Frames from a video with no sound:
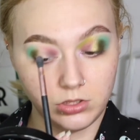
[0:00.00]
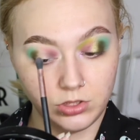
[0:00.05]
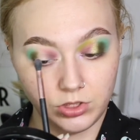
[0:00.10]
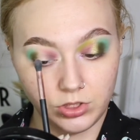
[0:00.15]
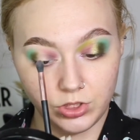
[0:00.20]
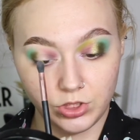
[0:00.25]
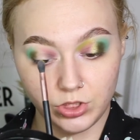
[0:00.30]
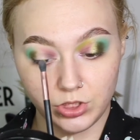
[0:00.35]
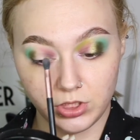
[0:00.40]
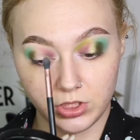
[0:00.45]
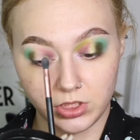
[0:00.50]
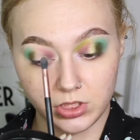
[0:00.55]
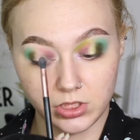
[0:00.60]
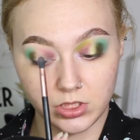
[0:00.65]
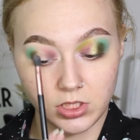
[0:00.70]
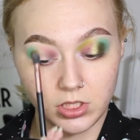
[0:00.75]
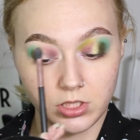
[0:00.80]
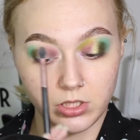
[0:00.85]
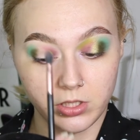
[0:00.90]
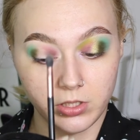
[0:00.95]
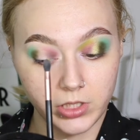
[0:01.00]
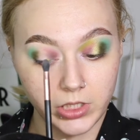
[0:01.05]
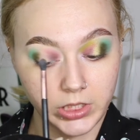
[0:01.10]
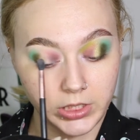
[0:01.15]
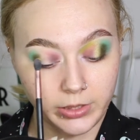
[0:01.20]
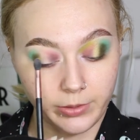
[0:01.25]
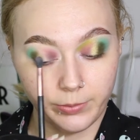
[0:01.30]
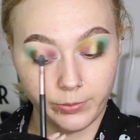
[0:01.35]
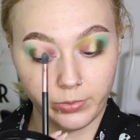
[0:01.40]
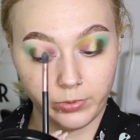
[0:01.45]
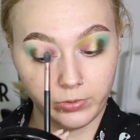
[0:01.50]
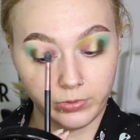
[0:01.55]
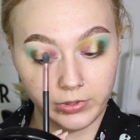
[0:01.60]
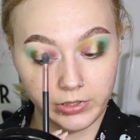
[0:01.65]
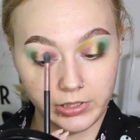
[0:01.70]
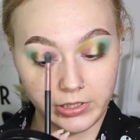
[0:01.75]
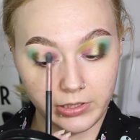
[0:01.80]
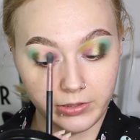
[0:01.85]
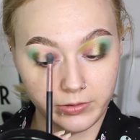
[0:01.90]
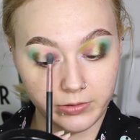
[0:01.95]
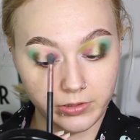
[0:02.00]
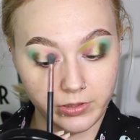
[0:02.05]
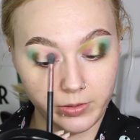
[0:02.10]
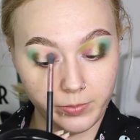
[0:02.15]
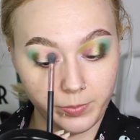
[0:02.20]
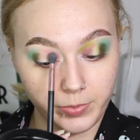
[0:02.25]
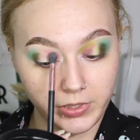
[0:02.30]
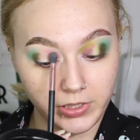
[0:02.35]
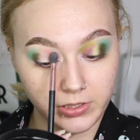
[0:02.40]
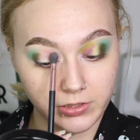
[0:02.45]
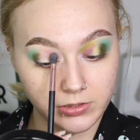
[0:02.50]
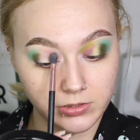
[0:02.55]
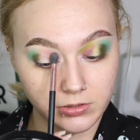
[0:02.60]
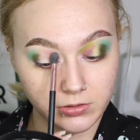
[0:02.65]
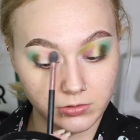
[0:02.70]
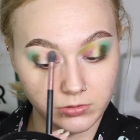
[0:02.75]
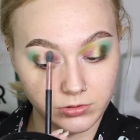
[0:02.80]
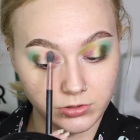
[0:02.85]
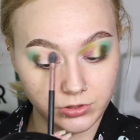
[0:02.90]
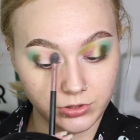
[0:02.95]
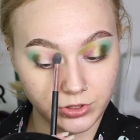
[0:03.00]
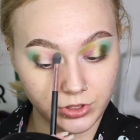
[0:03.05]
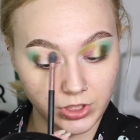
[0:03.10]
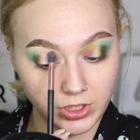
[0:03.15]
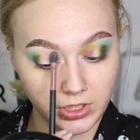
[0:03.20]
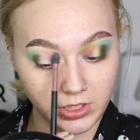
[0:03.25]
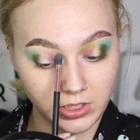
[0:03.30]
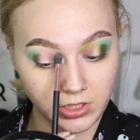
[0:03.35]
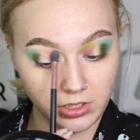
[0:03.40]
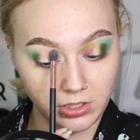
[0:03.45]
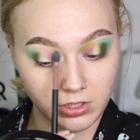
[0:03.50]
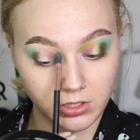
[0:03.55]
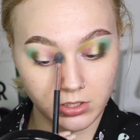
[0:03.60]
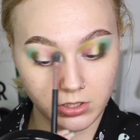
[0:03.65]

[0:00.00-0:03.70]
Just blend out that Pink Soju shade.